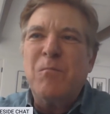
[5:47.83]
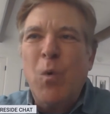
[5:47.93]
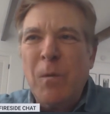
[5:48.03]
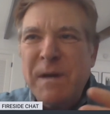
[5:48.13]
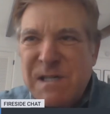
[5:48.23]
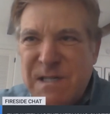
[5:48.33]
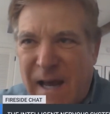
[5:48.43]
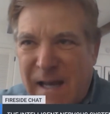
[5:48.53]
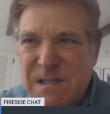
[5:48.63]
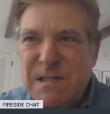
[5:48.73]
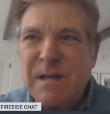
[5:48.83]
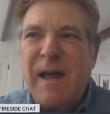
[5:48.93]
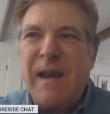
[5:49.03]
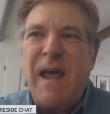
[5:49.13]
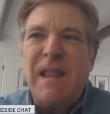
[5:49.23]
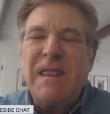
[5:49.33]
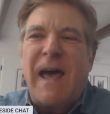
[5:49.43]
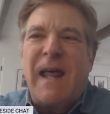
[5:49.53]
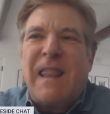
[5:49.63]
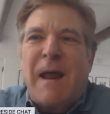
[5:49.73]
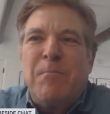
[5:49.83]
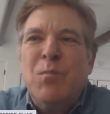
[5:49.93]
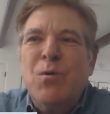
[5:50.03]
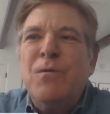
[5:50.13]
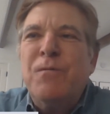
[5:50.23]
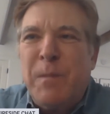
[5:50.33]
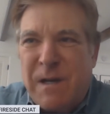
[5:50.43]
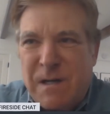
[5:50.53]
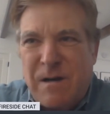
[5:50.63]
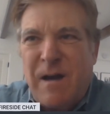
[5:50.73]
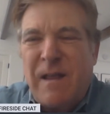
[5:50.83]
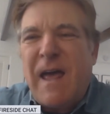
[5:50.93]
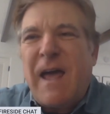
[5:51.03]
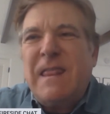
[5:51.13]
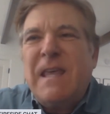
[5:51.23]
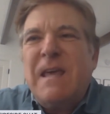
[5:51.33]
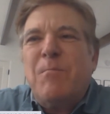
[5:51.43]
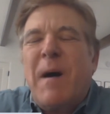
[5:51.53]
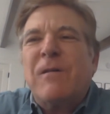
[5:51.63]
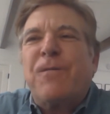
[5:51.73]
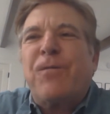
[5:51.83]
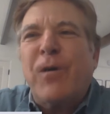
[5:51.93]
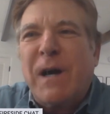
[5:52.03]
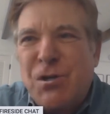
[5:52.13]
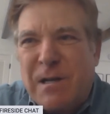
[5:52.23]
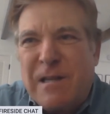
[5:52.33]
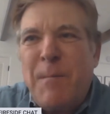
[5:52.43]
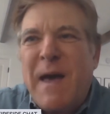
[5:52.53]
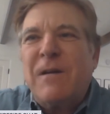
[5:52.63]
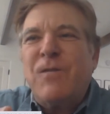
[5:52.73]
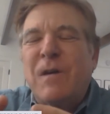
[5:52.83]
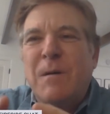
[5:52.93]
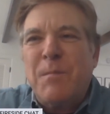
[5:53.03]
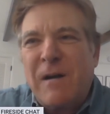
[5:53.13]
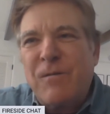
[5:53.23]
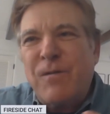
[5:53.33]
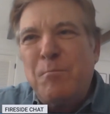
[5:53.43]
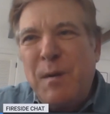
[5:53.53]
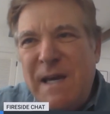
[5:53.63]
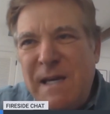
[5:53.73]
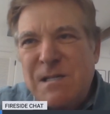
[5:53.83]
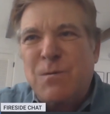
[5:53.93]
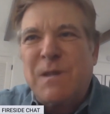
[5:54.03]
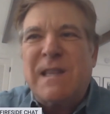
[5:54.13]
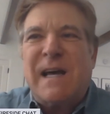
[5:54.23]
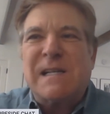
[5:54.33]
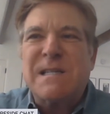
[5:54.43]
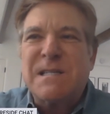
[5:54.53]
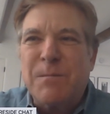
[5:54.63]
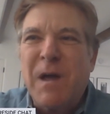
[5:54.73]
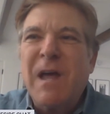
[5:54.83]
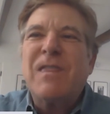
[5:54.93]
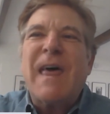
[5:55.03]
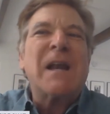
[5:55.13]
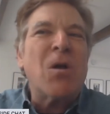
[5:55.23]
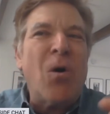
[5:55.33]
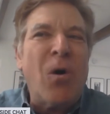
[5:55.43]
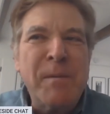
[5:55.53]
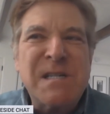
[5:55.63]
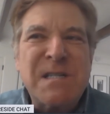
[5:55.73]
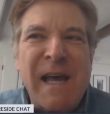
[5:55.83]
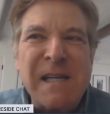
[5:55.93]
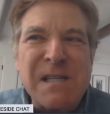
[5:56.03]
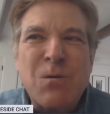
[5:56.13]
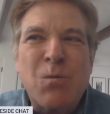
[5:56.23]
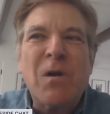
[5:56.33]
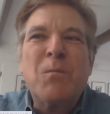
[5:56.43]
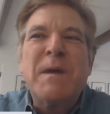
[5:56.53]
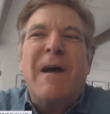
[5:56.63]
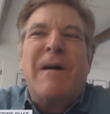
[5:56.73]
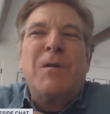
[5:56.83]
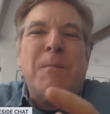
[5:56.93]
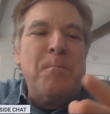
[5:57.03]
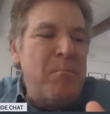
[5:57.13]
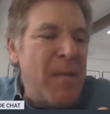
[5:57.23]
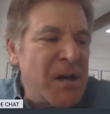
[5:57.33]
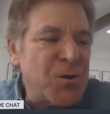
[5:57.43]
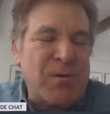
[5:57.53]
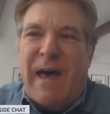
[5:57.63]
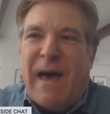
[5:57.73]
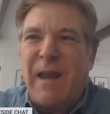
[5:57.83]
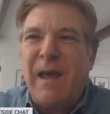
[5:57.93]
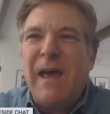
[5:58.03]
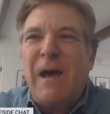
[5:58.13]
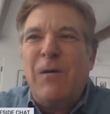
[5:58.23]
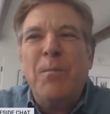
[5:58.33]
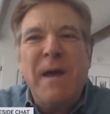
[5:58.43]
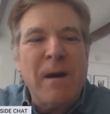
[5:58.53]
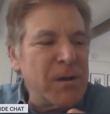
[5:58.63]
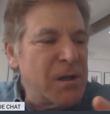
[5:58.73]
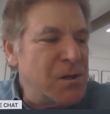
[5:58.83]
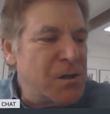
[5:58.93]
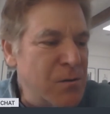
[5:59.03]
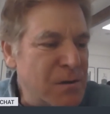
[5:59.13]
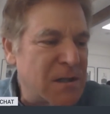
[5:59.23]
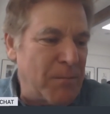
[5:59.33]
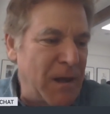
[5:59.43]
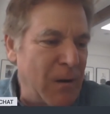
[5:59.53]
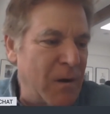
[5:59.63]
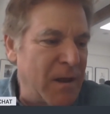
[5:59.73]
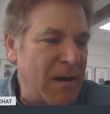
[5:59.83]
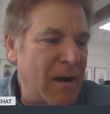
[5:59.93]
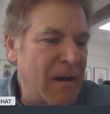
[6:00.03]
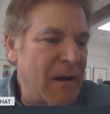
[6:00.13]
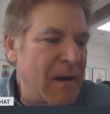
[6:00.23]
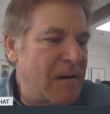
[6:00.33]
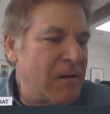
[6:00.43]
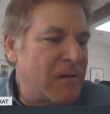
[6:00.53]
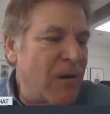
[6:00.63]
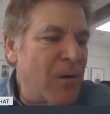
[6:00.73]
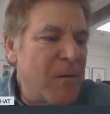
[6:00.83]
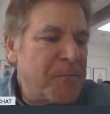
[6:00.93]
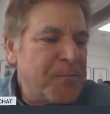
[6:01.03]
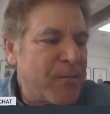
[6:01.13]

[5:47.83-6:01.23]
will be sensed, and that movement and the amount of friction, the amount of impedance within that system, that'll all be sensed. We'll be able to measure that, and we'll be able to do something with it. So,